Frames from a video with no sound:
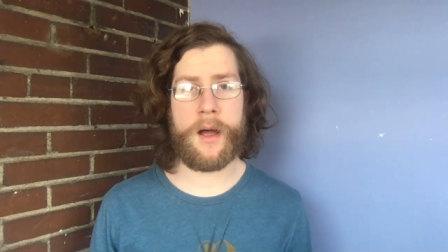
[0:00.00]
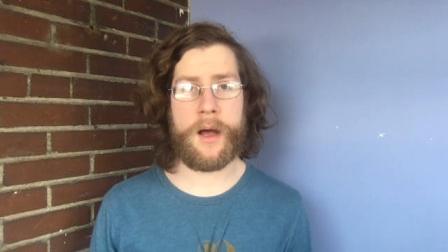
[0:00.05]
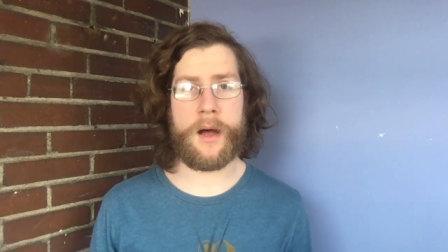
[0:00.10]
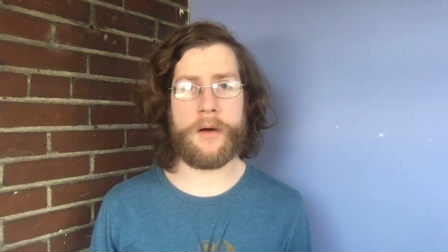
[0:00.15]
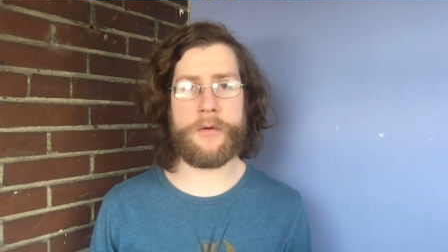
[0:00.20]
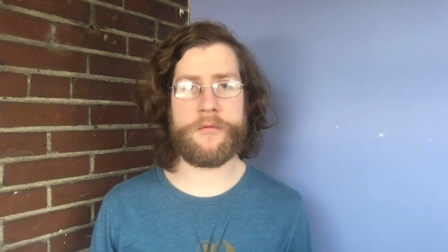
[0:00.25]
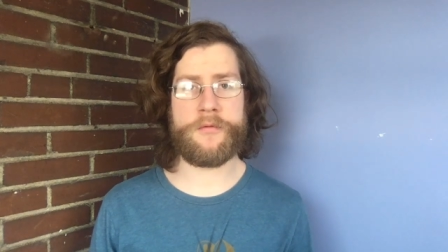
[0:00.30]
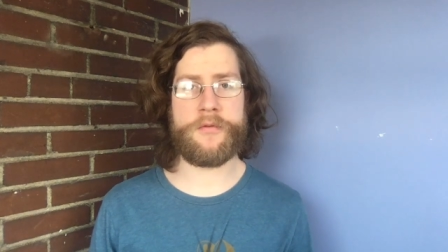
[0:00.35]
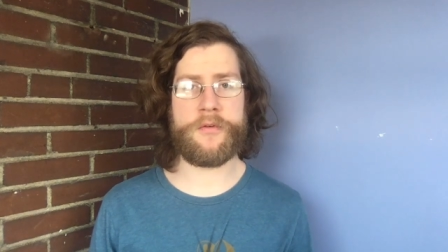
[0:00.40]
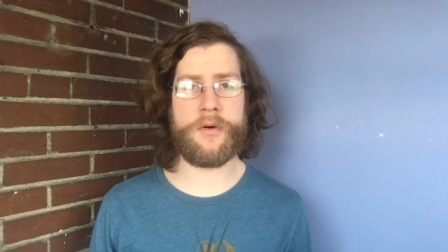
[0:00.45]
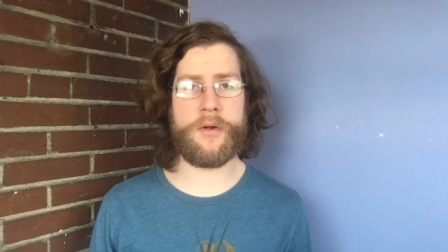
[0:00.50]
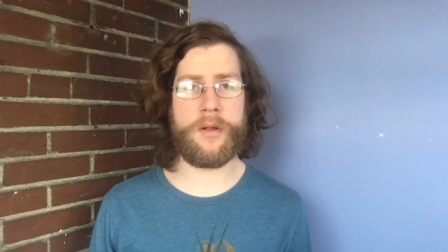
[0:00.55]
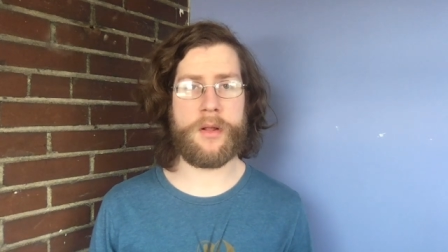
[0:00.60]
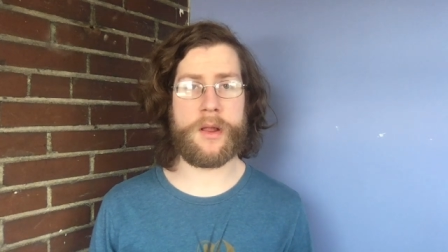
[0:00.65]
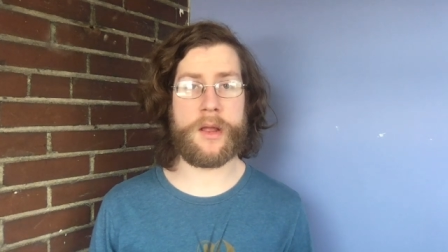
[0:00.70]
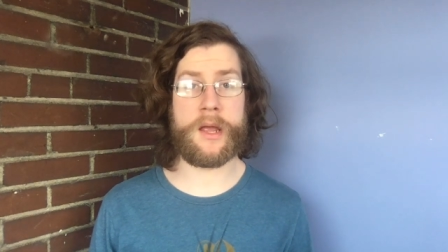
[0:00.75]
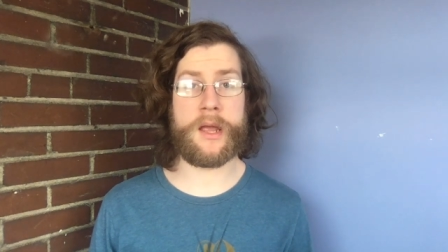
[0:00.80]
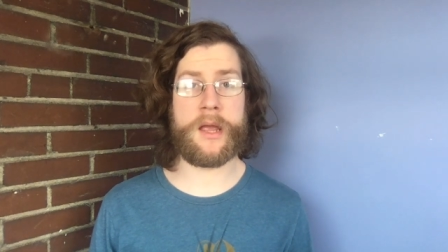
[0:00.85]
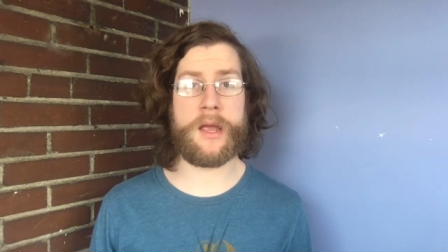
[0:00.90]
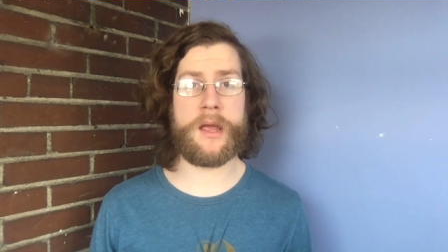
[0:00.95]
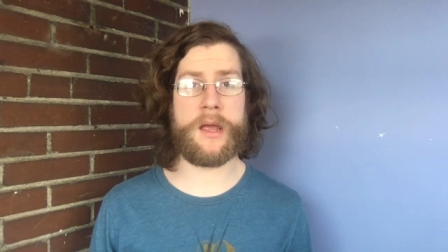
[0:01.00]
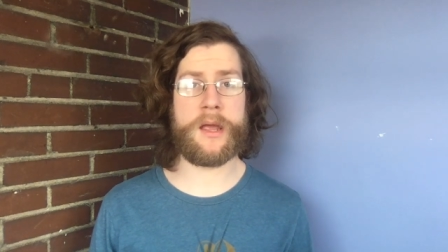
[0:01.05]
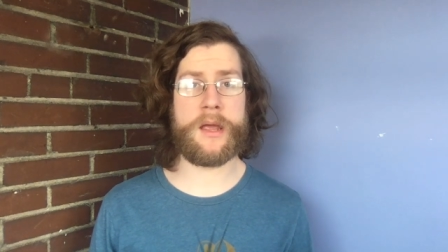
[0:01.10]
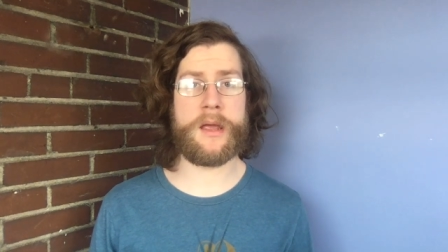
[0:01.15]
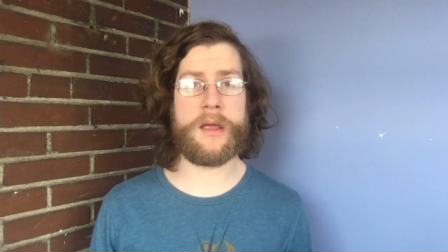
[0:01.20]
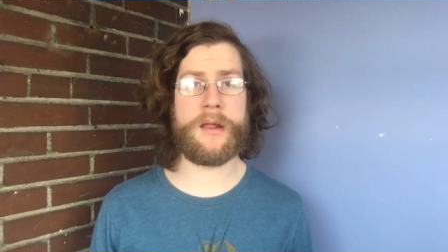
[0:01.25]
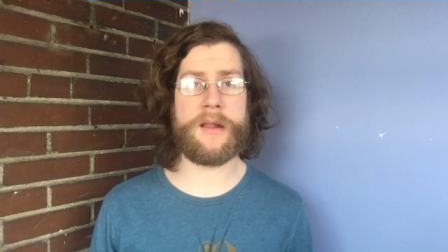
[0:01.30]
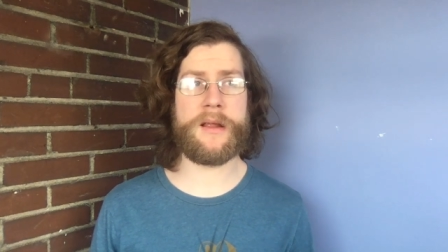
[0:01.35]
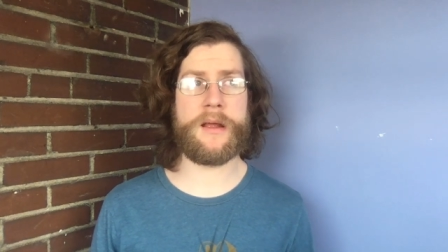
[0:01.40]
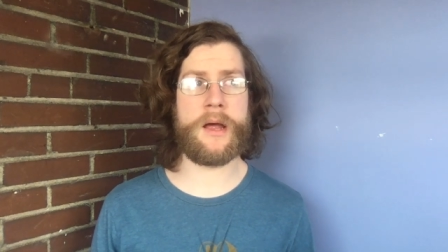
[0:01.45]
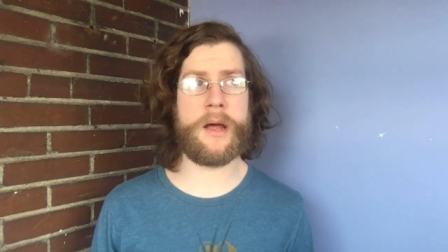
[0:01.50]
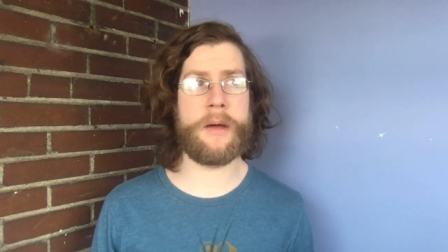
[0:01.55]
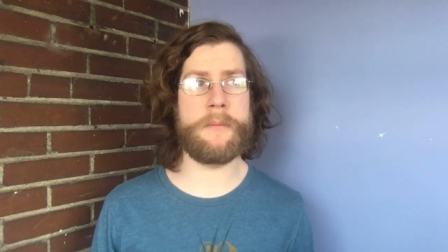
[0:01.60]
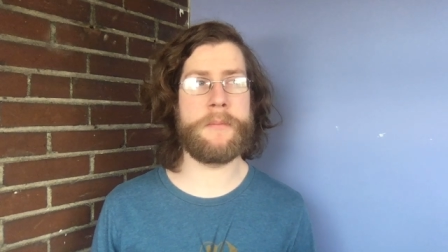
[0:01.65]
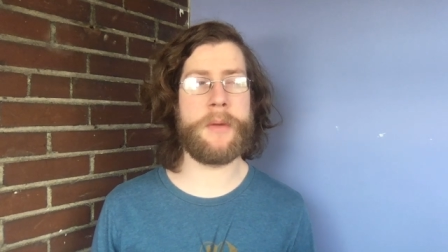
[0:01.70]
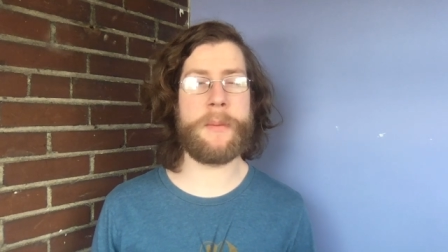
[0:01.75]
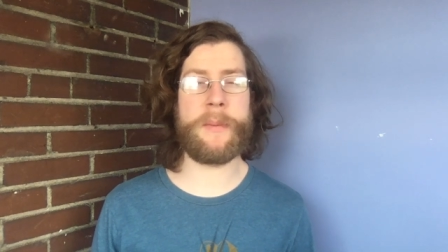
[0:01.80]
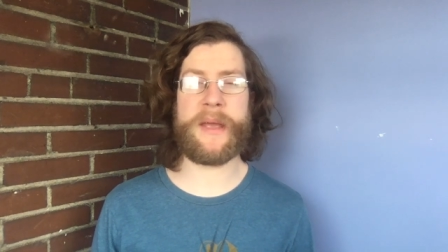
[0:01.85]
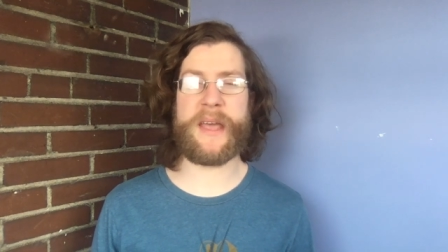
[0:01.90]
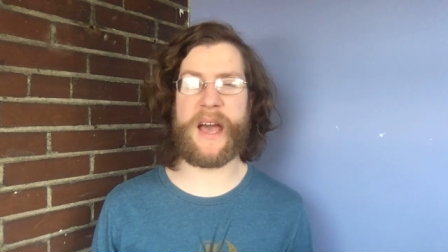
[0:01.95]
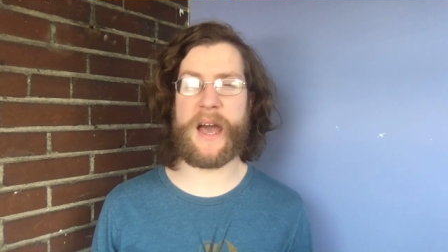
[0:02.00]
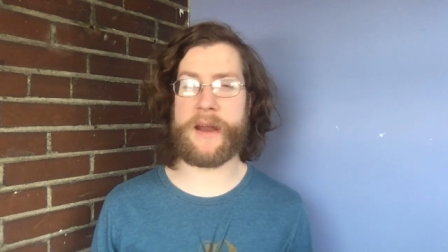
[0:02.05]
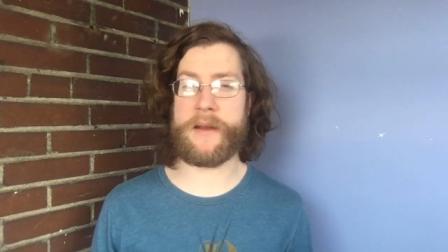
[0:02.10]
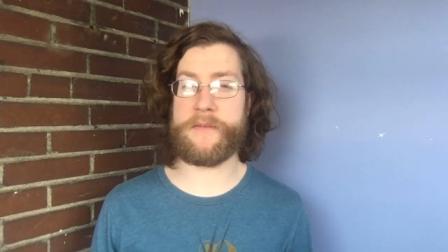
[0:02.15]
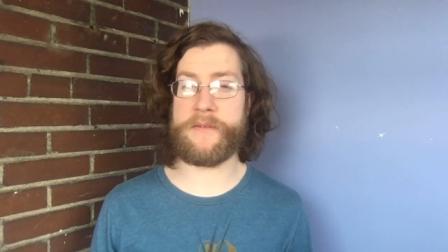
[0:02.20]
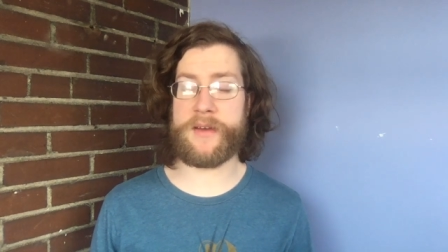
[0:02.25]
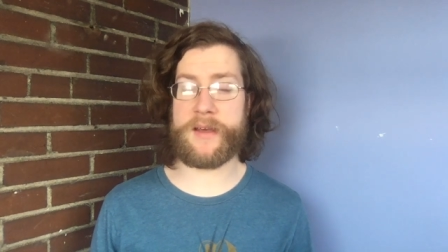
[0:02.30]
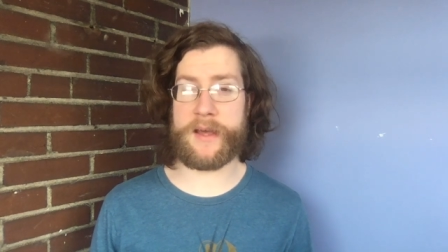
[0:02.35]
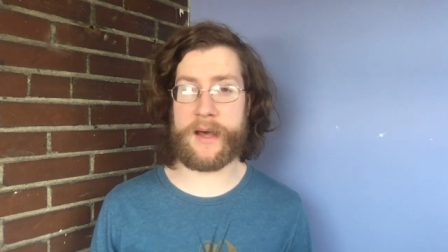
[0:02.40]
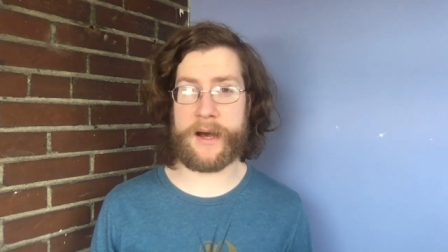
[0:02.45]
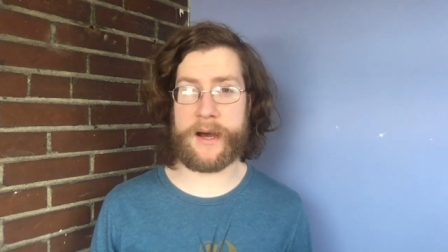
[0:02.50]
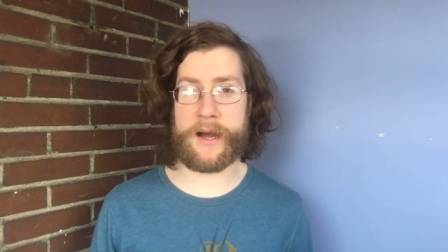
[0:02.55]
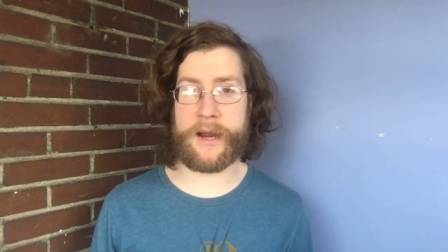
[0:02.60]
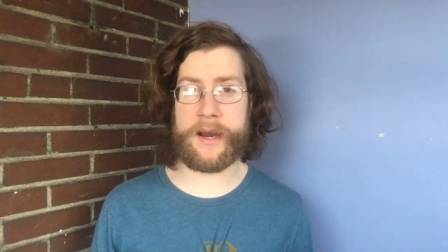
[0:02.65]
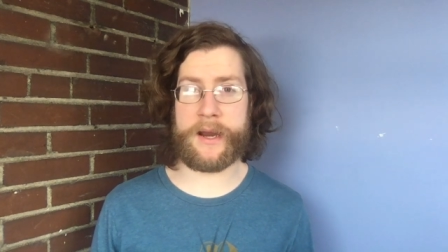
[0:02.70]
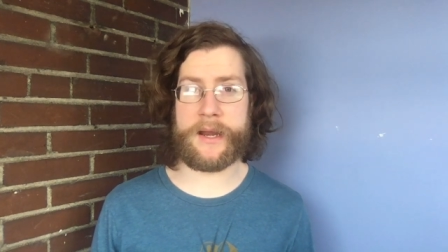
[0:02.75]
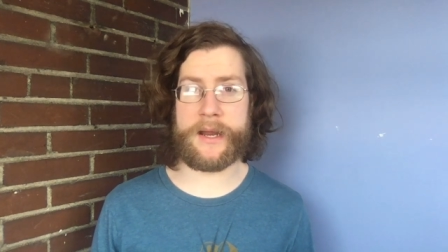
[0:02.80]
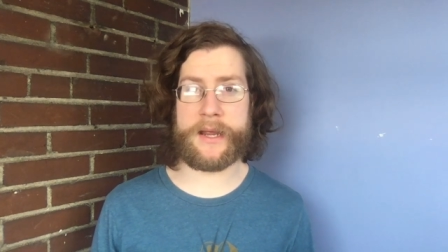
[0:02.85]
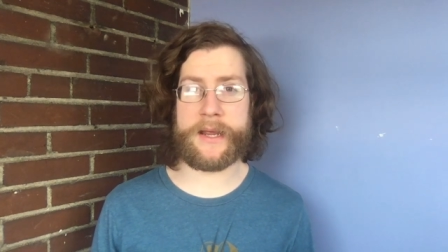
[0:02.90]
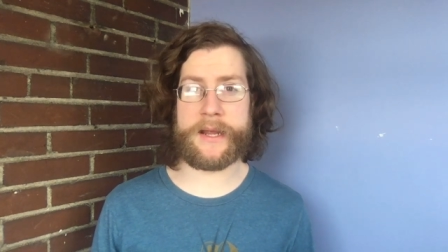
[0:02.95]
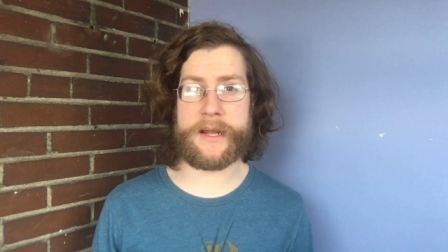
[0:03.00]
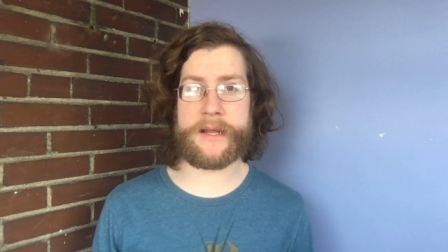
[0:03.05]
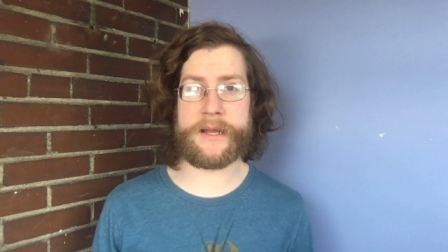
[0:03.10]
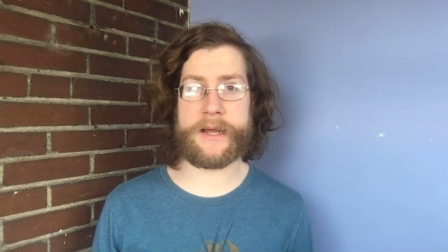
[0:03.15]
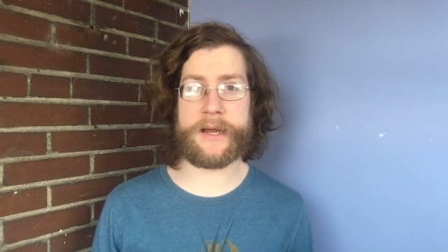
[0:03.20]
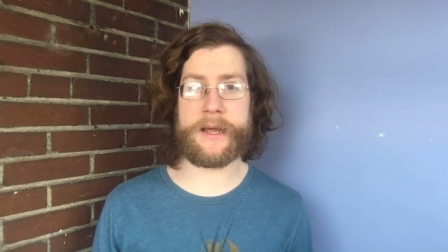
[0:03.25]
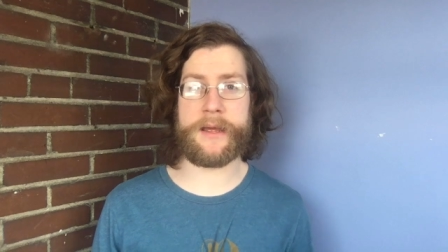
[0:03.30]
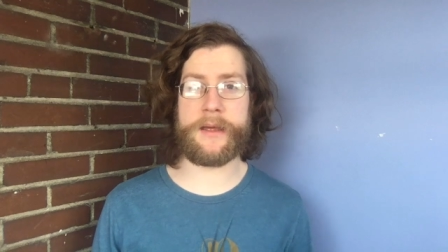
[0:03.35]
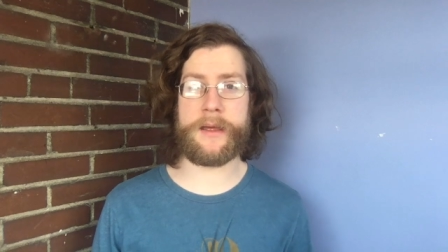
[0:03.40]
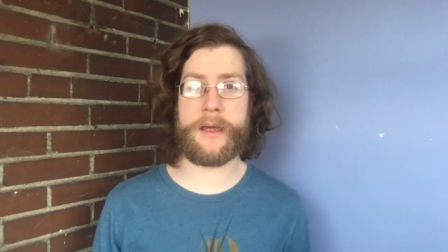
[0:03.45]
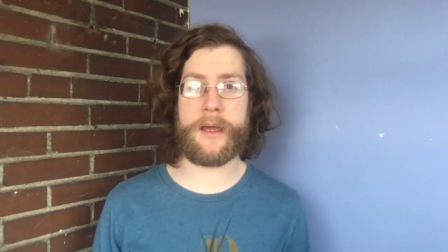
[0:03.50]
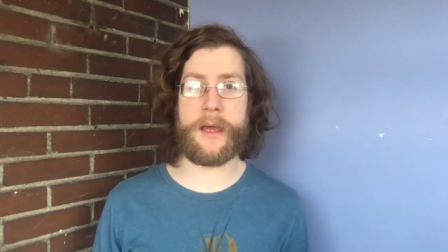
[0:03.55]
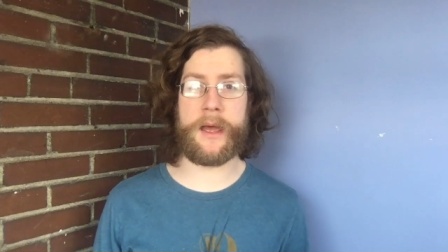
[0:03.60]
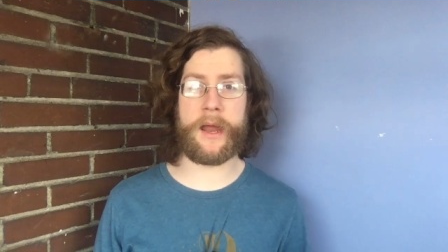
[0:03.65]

helpful, uh, maybe kind of guide in like